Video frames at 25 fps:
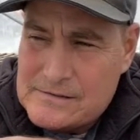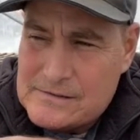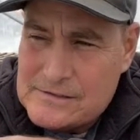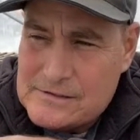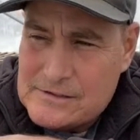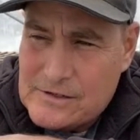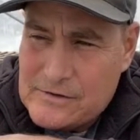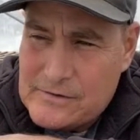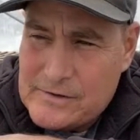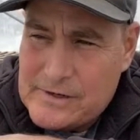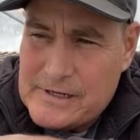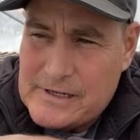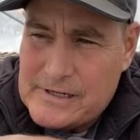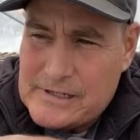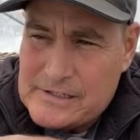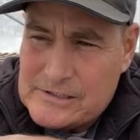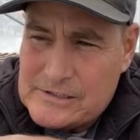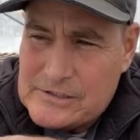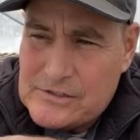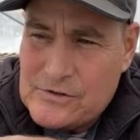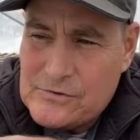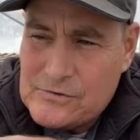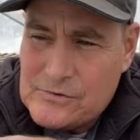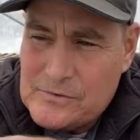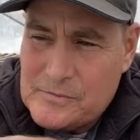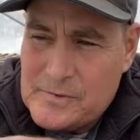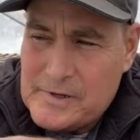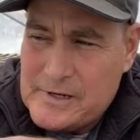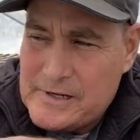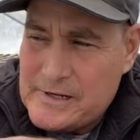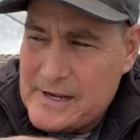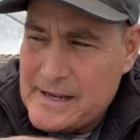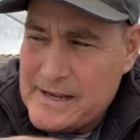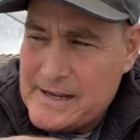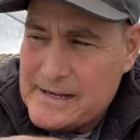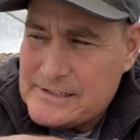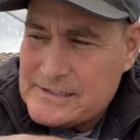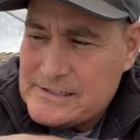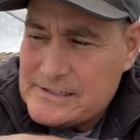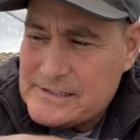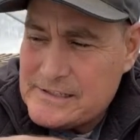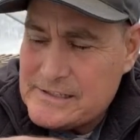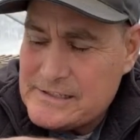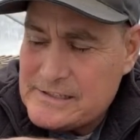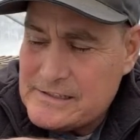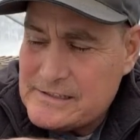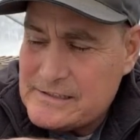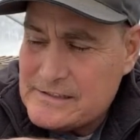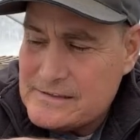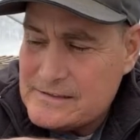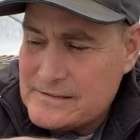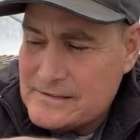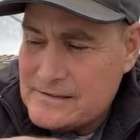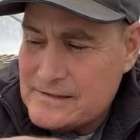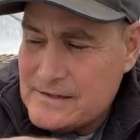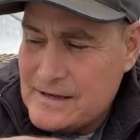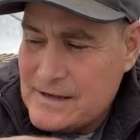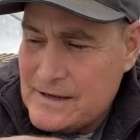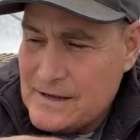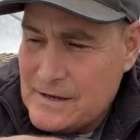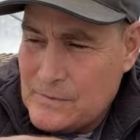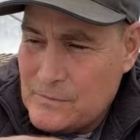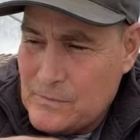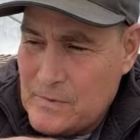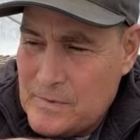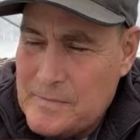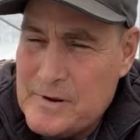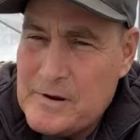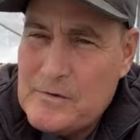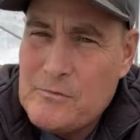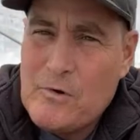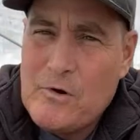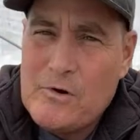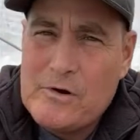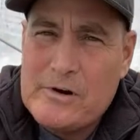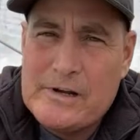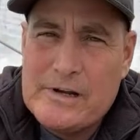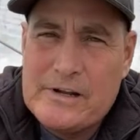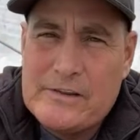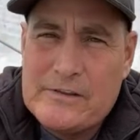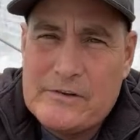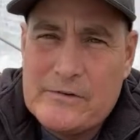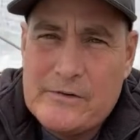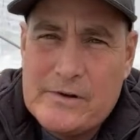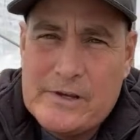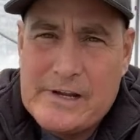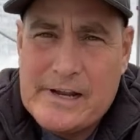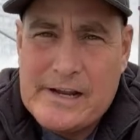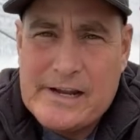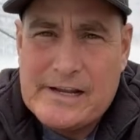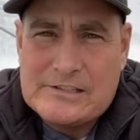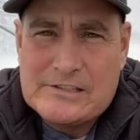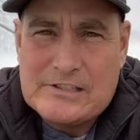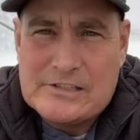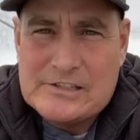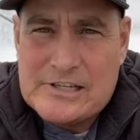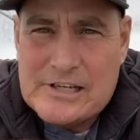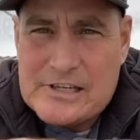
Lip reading: So it is going to be nasty. We've been working in the greenhouses,